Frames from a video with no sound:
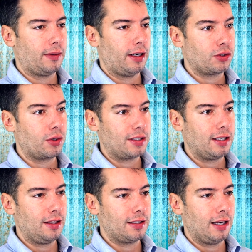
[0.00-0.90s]
As you can
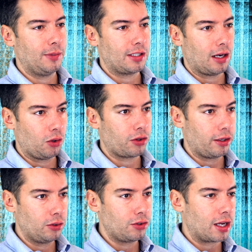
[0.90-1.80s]
see, this limits a lot the
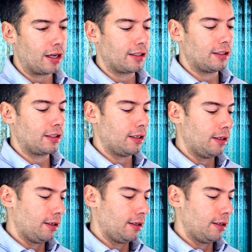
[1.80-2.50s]
use cases.